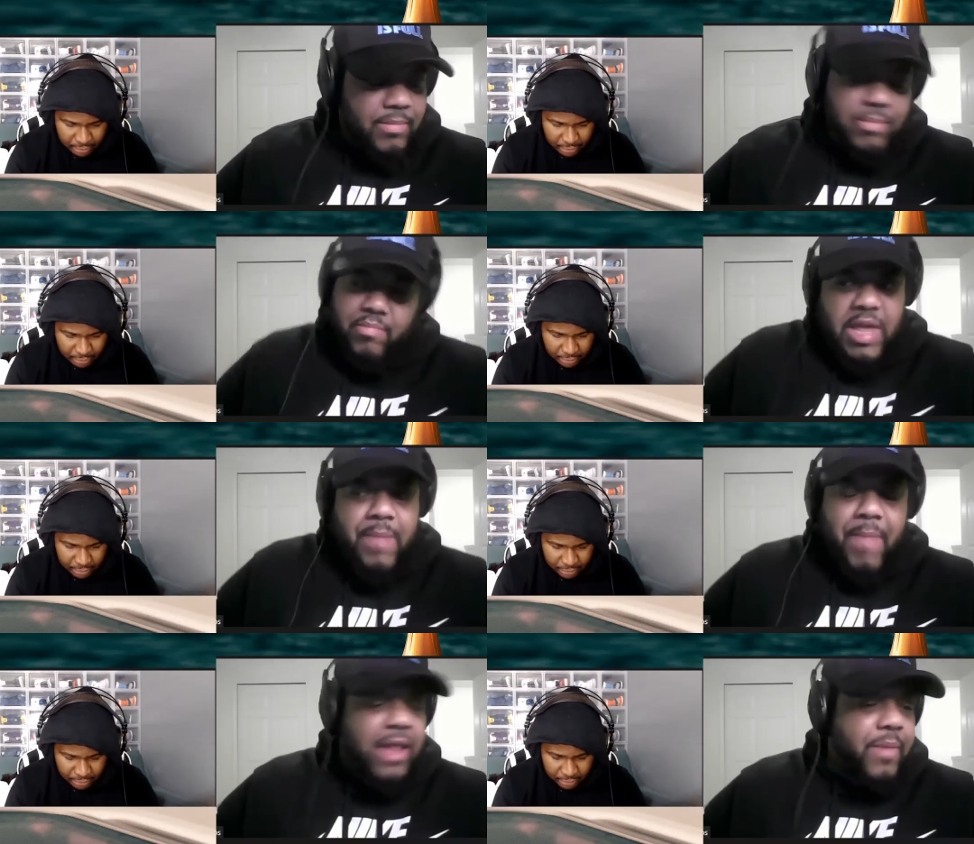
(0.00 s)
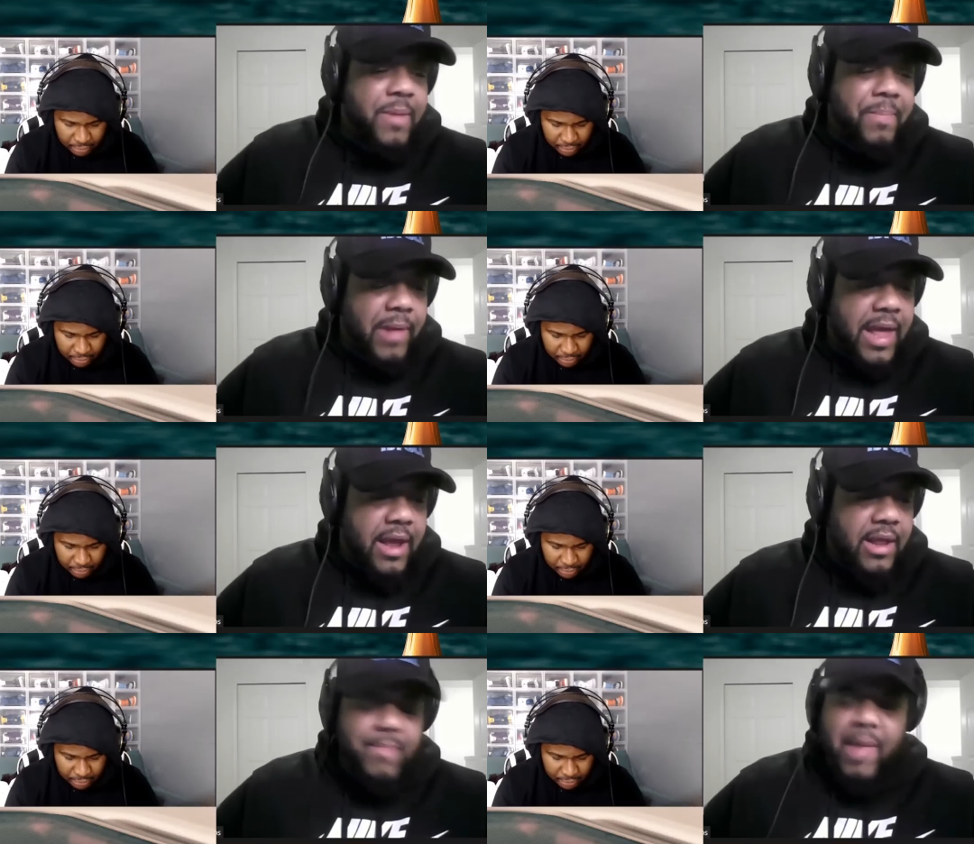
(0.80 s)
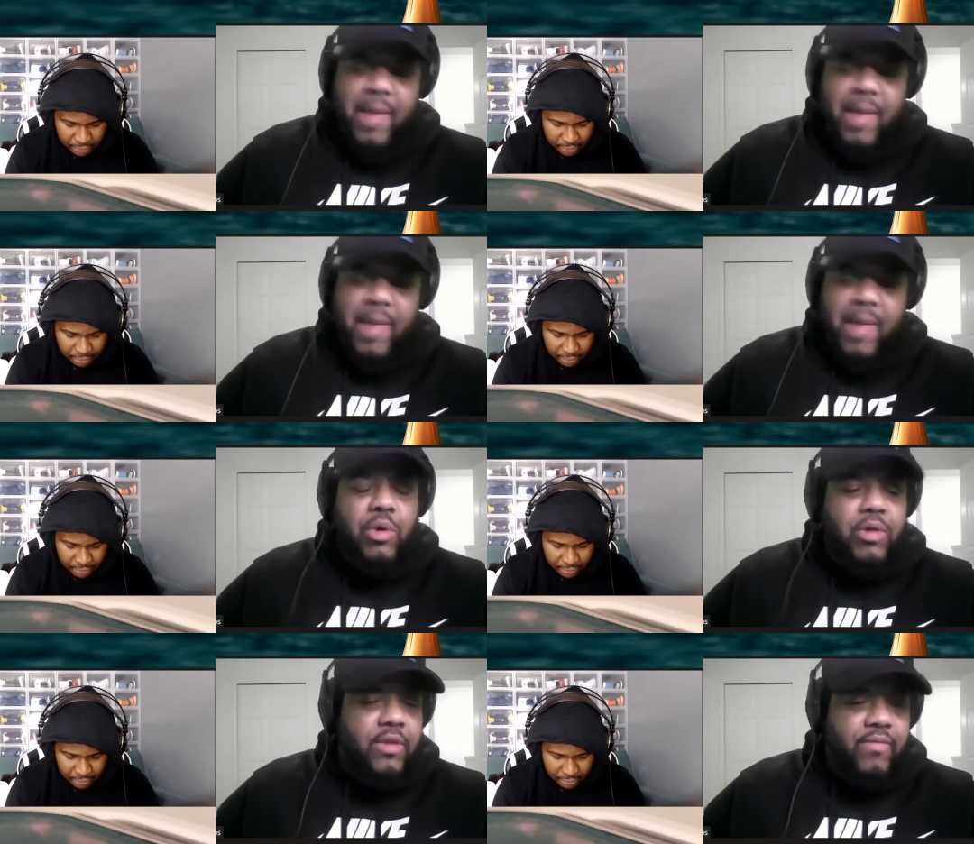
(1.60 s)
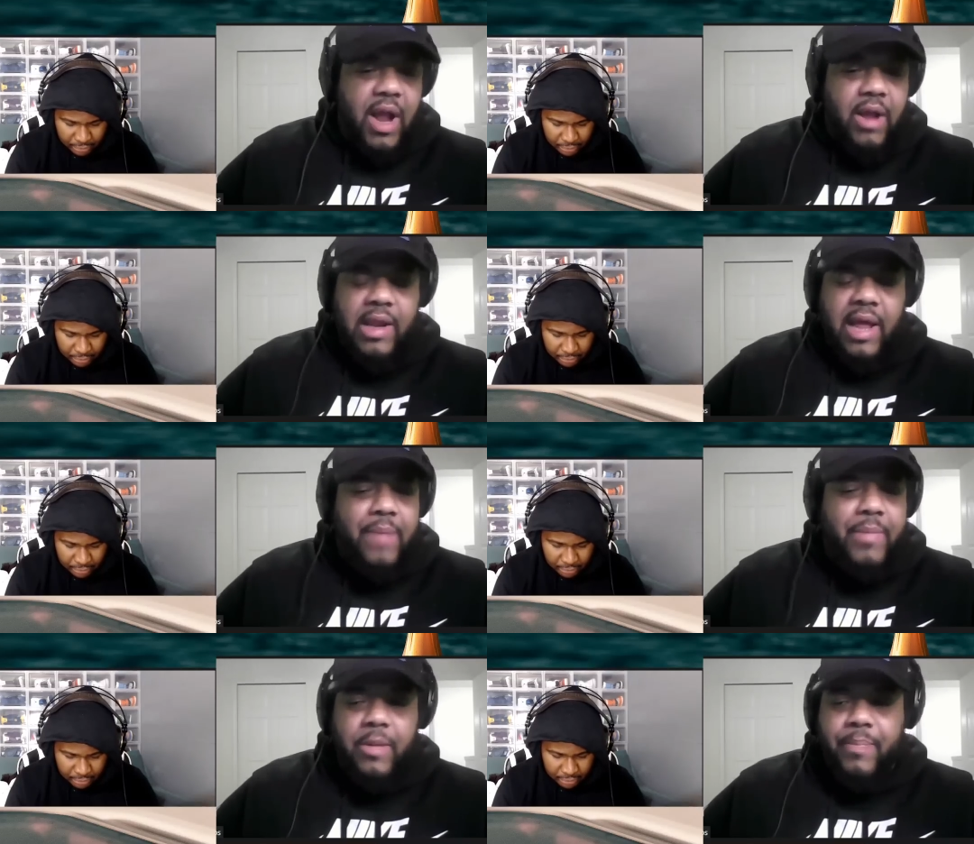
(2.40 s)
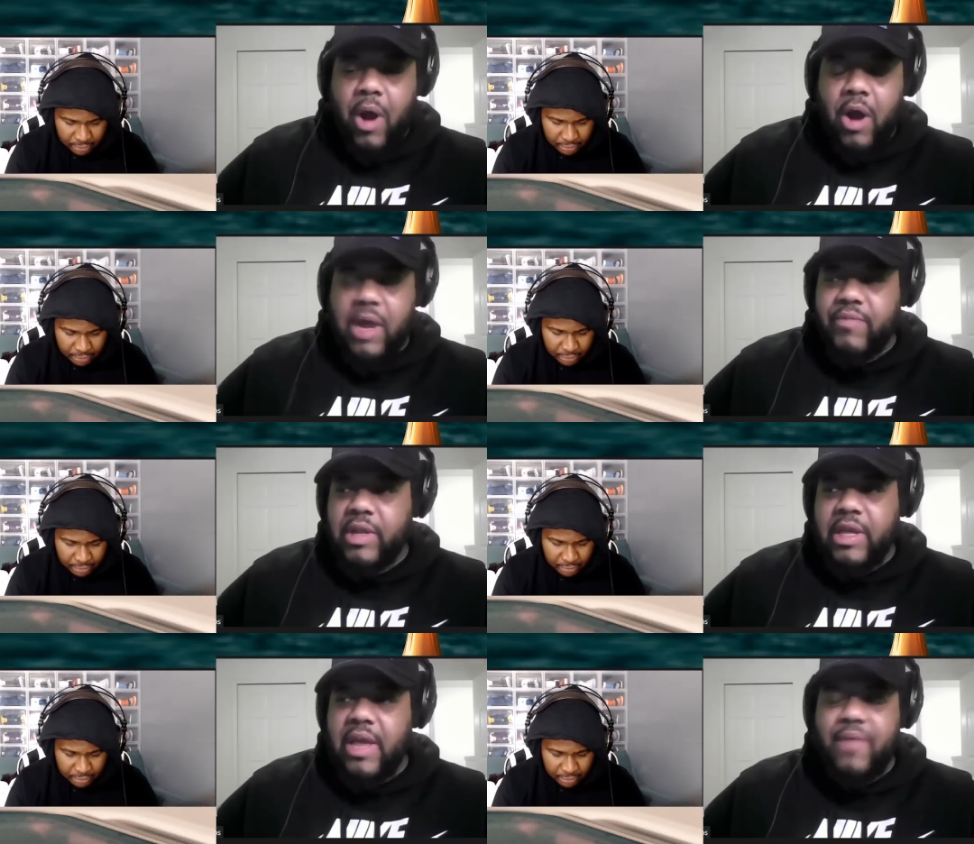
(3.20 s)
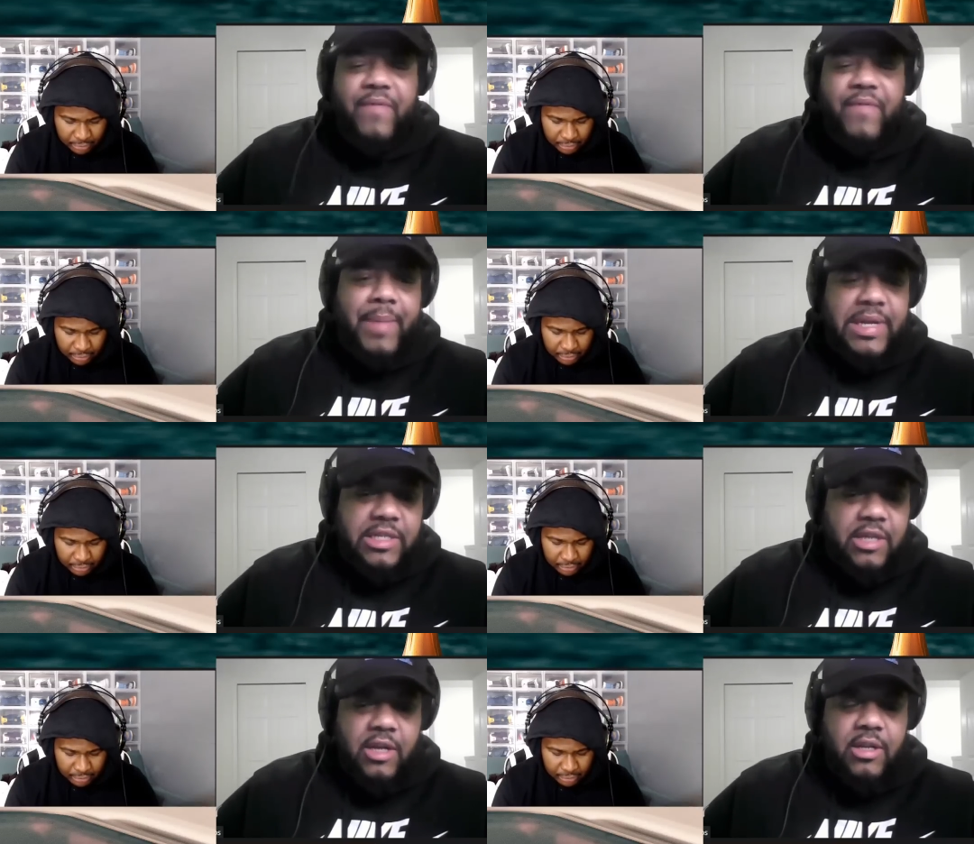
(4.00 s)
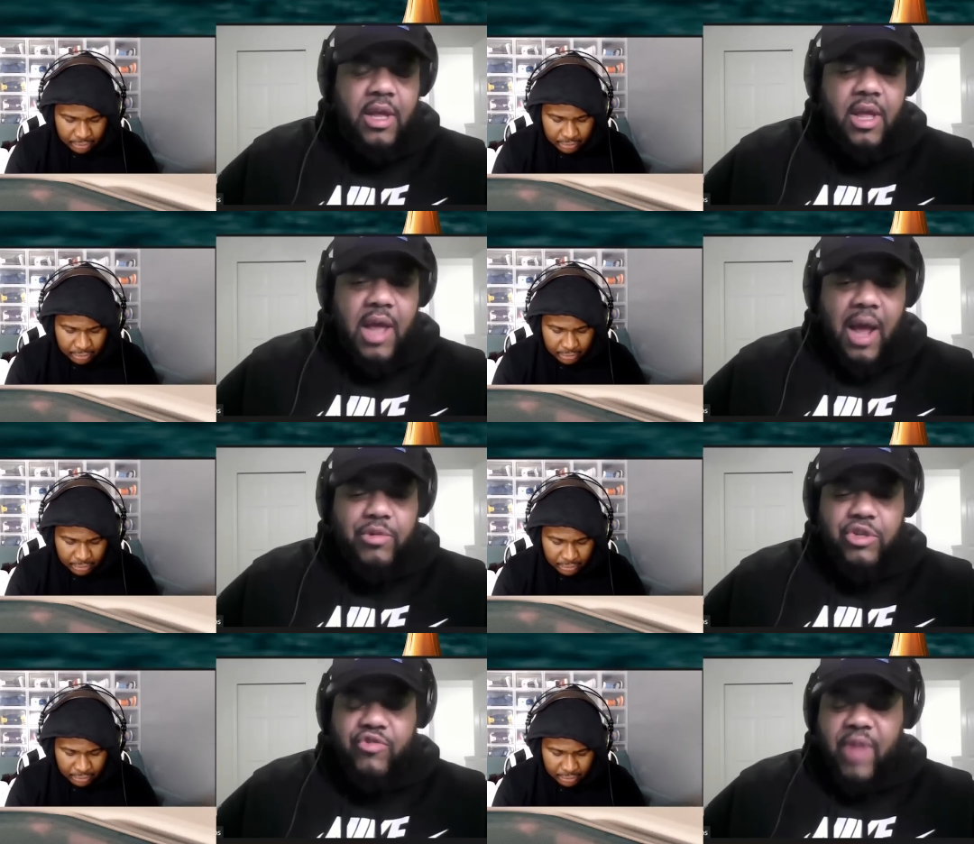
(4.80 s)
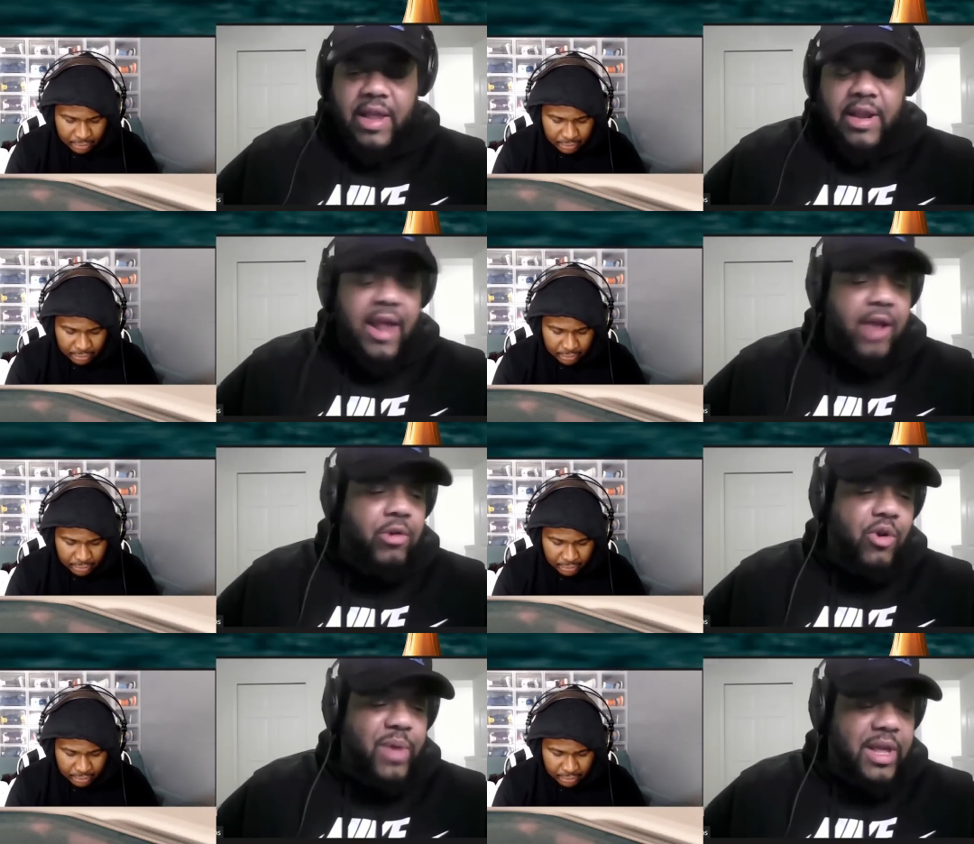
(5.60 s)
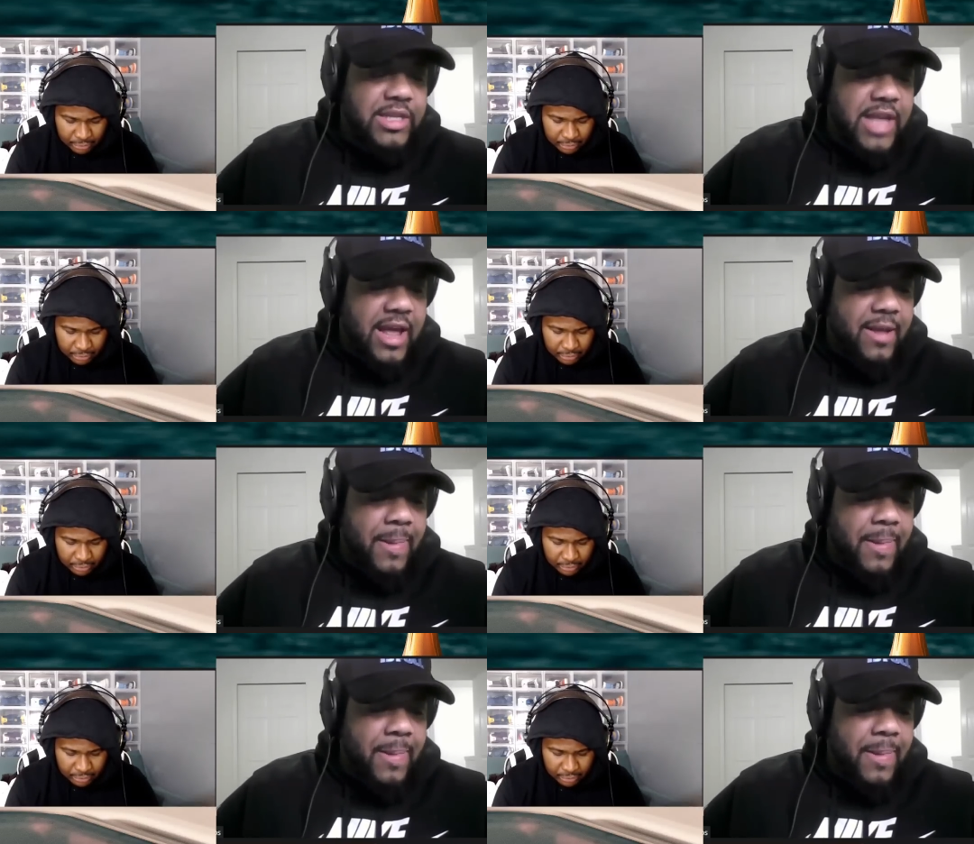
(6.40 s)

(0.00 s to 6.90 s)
Speaker 1: He might have been playing. He might have been joking around. He's like, I'm in the park, I really can't find my son. I was drinking and I don't know where he's at.